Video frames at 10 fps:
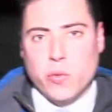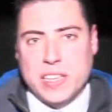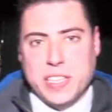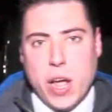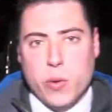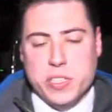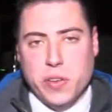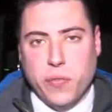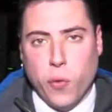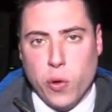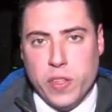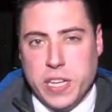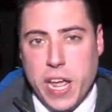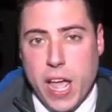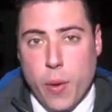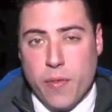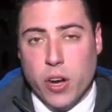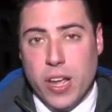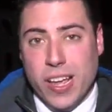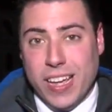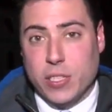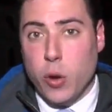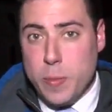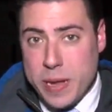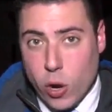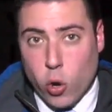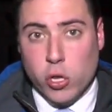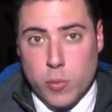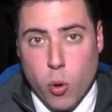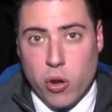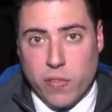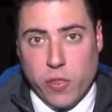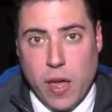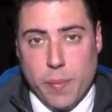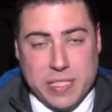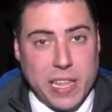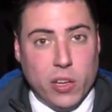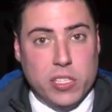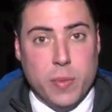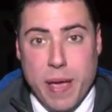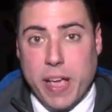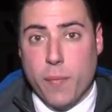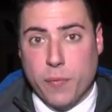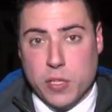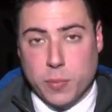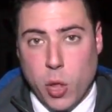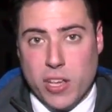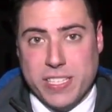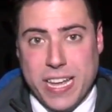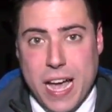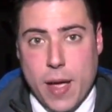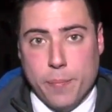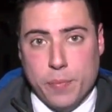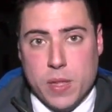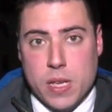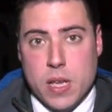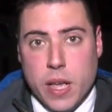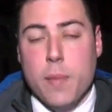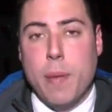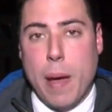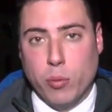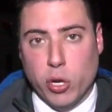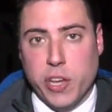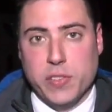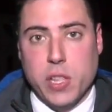rest hours in for the day. However, it's going to be an early morning for them as they look to make up for some lost time. In Pembroke, Jeff